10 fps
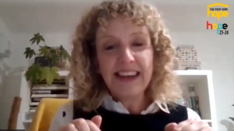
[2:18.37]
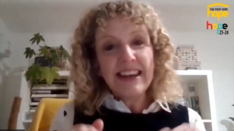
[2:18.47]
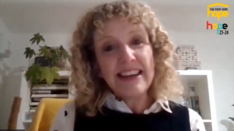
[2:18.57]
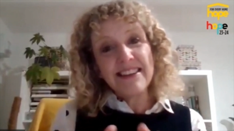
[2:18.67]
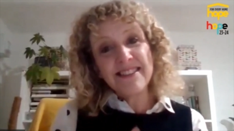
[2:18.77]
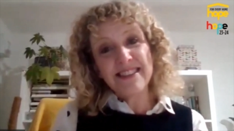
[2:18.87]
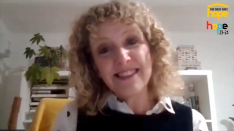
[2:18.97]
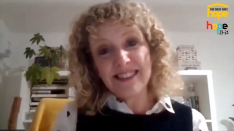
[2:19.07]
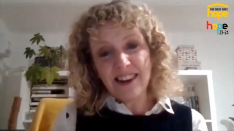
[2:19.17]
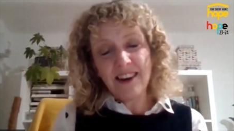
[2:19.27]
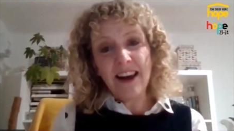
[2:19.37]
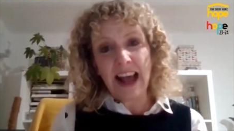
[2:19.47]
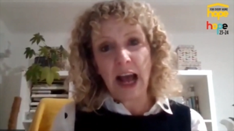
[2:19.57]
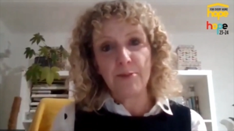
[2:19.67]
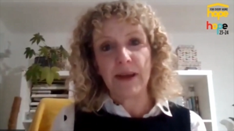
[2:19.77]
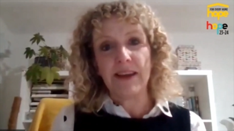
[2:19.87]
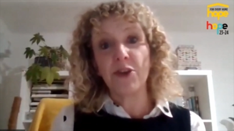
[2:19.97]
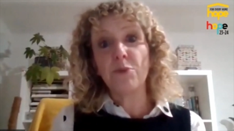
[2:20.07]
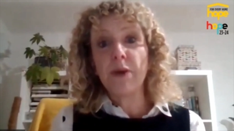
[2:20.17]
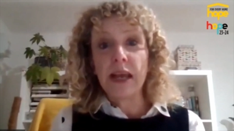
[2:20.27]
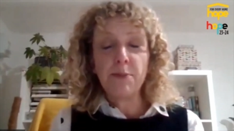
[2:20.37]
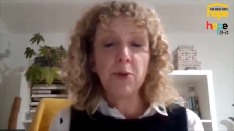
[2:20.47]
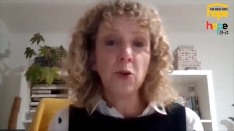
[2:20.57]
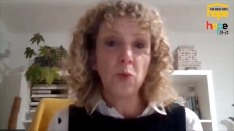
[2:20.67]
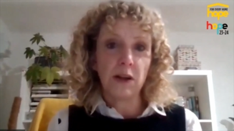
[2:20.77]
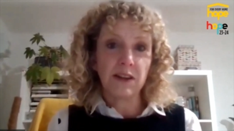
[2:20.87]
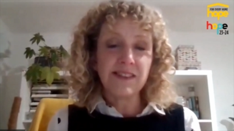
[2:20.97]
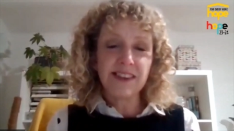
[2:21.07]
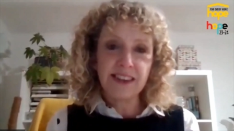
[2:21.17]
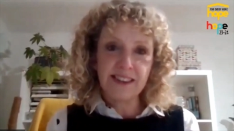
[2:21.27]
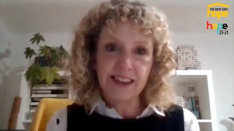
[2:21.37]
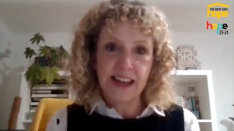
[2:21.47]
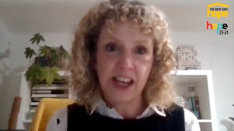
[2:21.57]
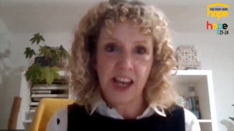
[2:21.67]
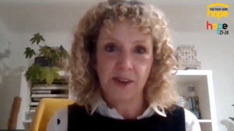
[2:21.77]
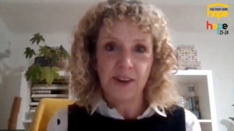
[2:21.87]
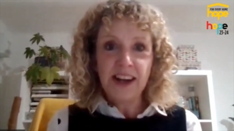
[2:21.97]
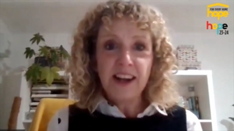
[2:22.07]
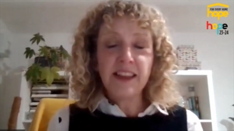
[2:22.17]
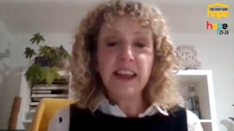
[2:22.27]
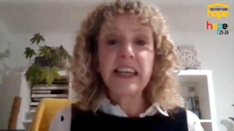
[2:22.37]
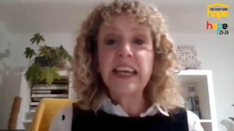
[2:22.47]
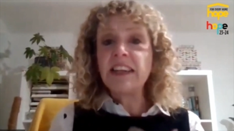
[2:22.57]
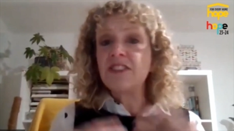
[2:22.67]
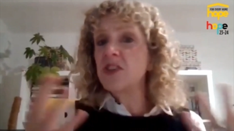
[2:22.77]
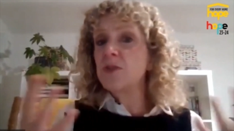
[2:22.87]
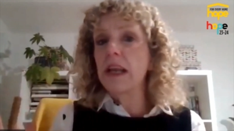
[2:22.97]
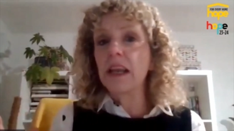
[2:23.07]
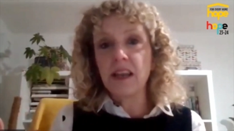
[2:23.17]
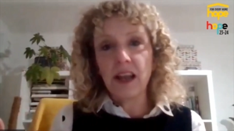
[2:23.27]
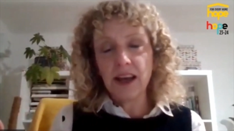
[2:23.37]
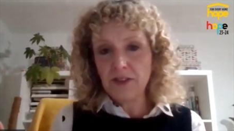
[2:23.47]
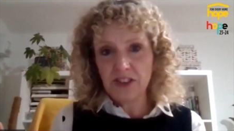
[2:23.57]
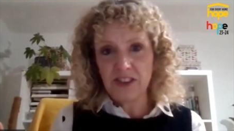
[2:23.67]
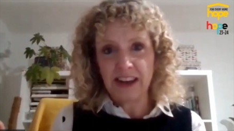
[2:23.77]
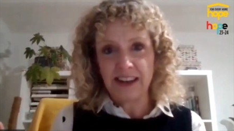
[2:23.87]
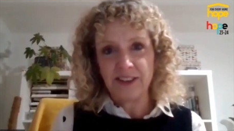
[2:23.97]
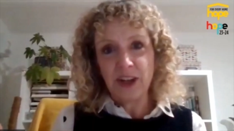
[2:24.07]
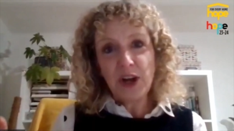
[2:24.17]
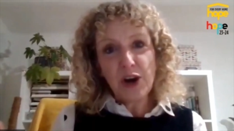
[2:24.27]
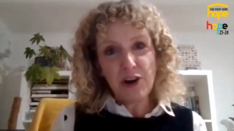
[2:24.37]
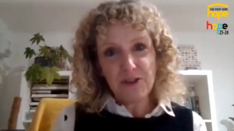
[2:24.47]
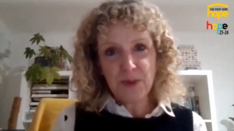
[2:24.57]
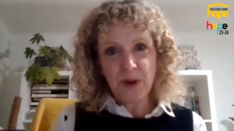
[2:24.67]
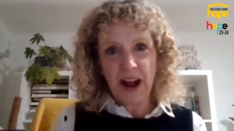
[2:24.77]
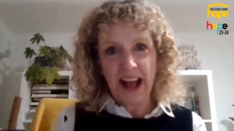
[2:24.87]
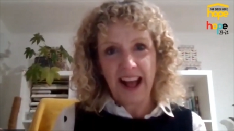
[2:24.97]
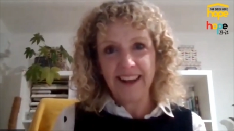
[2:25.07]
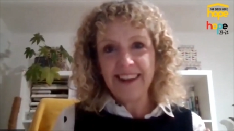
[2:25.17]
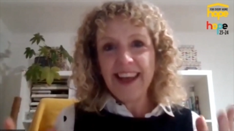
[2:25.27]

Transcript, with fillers: is to start a habit that people want to continue that leads to a lifestyle of prayer.